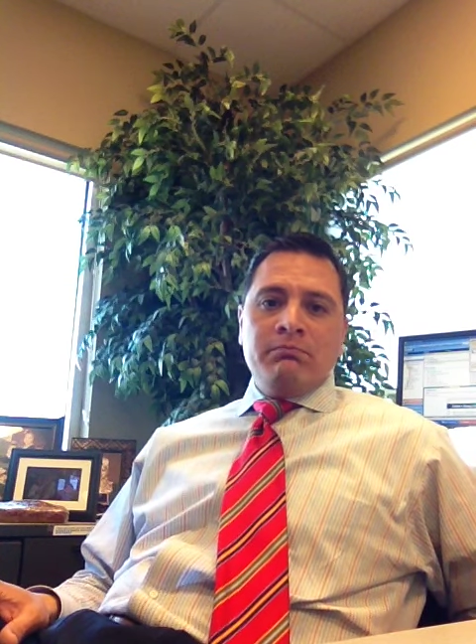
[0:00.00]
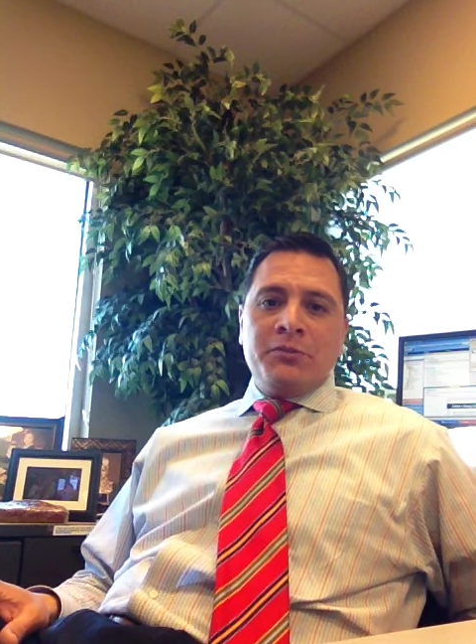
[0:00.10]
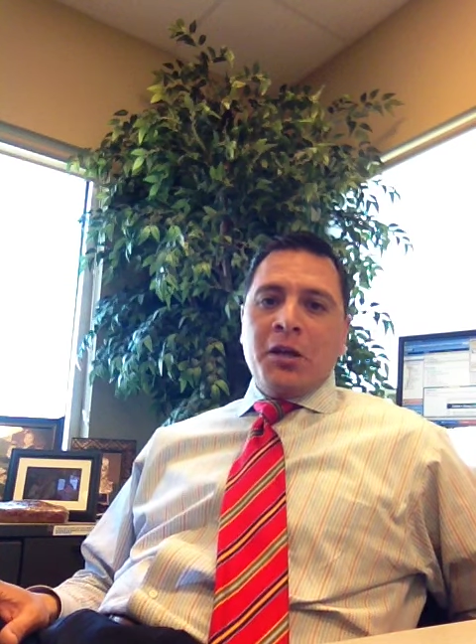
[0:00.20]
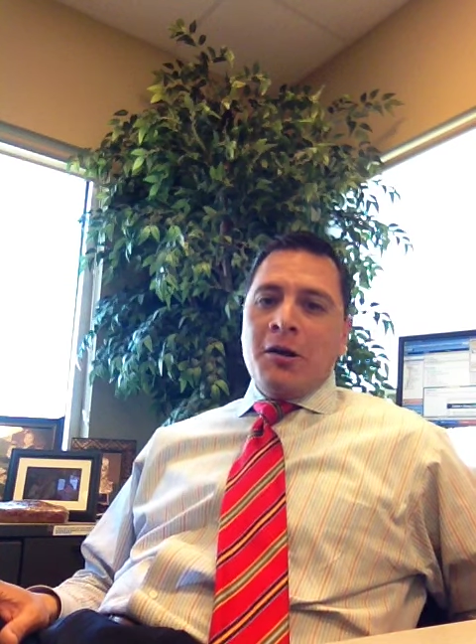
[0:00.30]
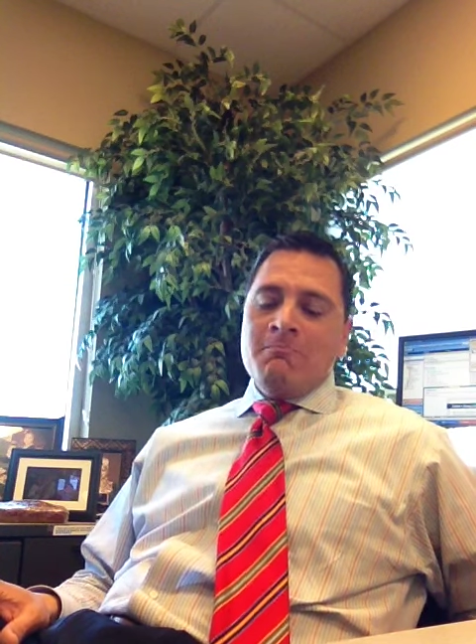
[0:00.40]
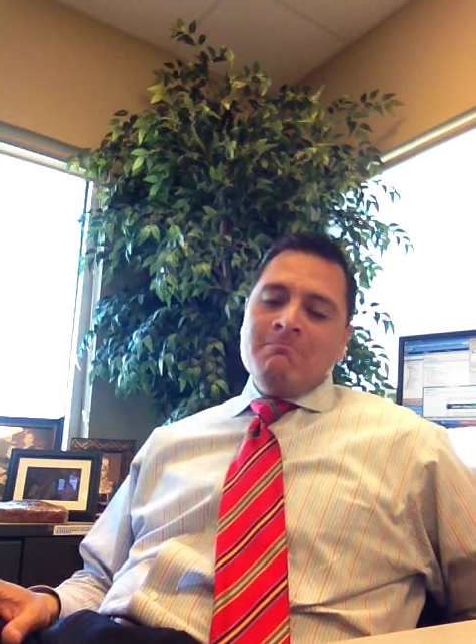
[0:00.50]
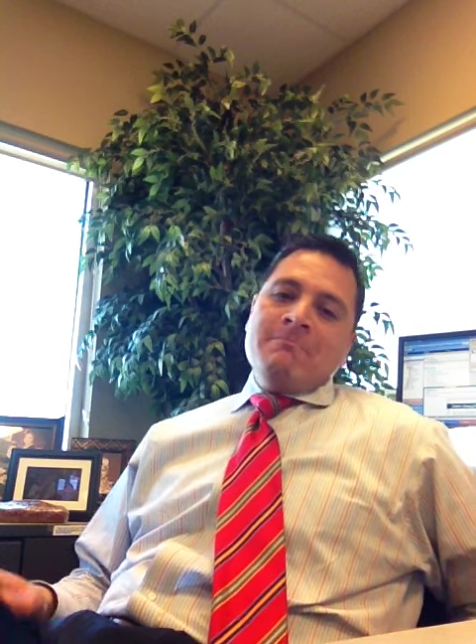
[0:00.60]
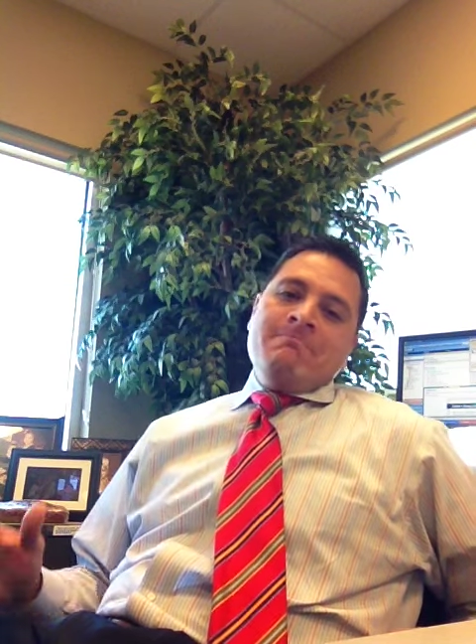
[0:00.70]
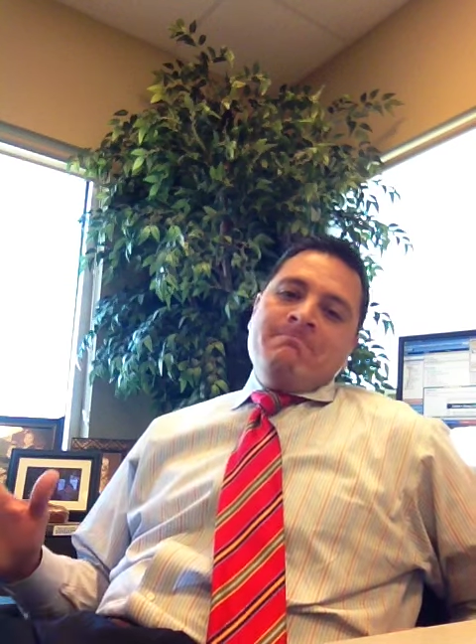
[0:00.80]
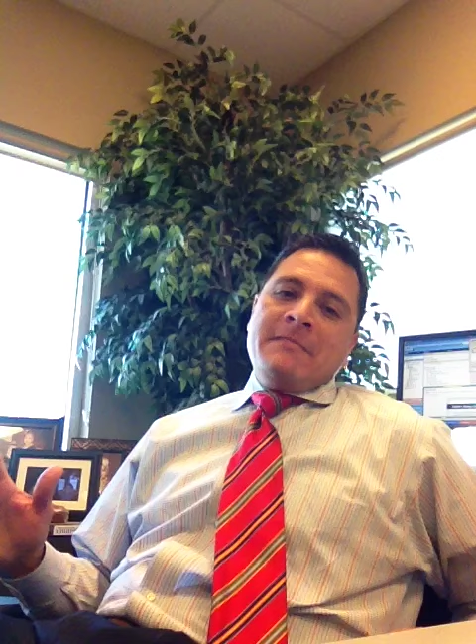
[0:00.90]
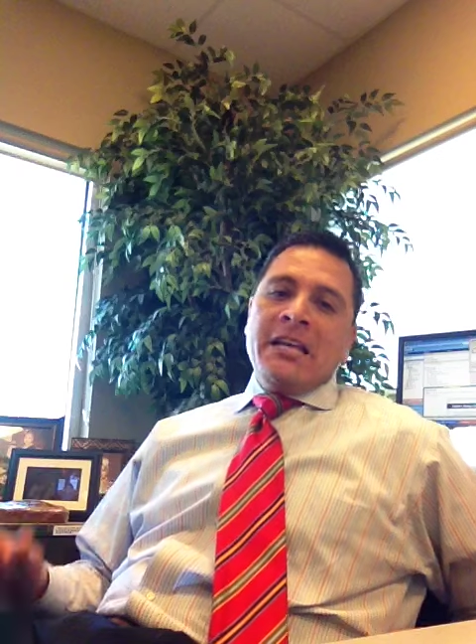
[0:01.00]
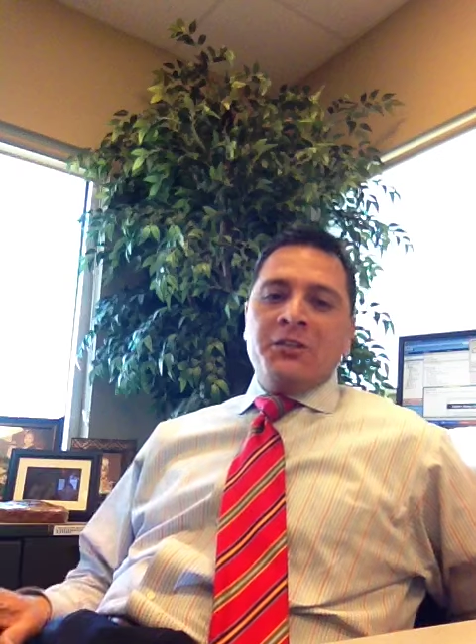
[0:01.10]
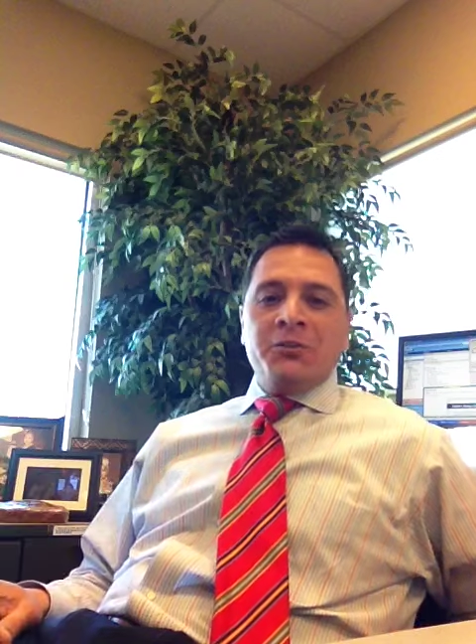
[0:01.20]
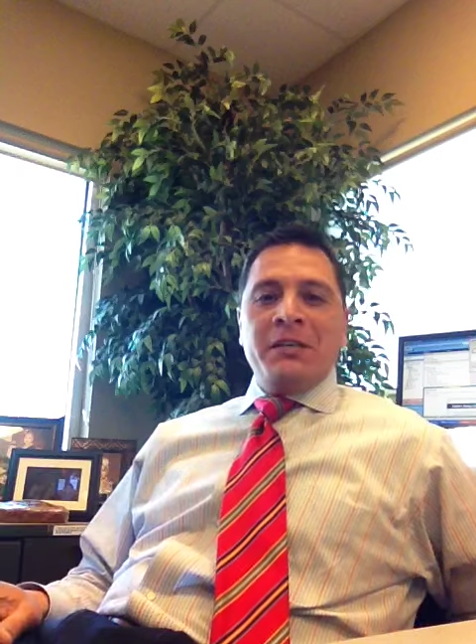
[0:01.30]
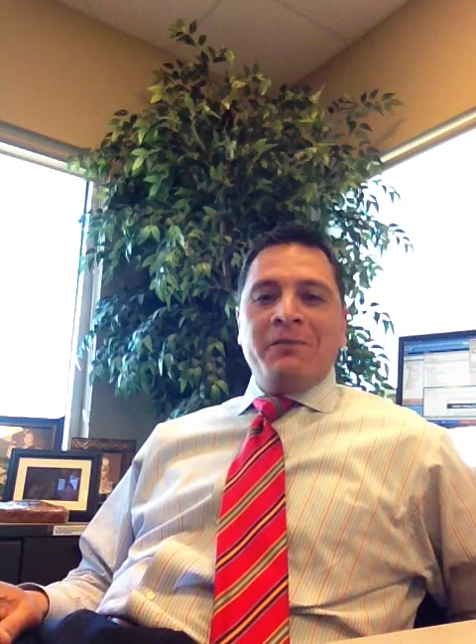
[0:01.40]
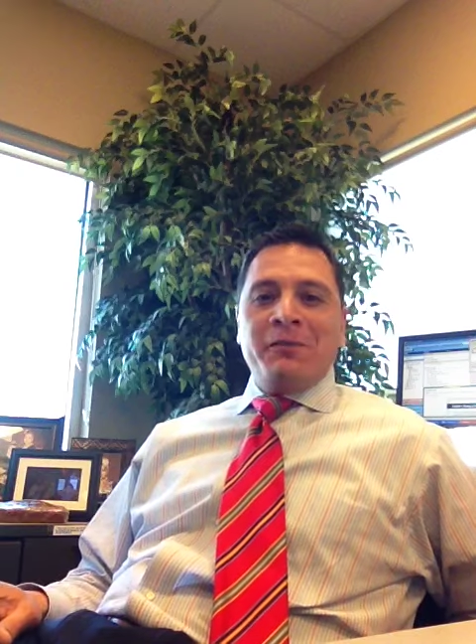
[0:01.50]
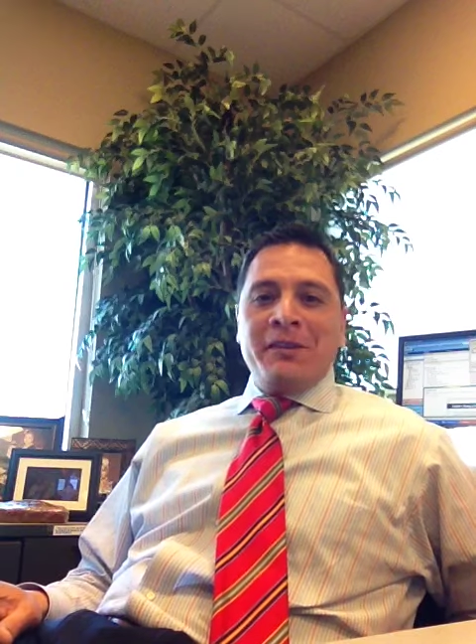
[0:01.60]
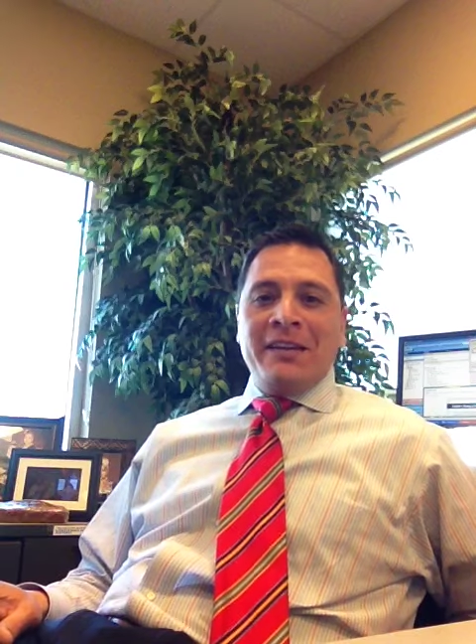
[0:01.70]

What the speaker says: So that's your tip for the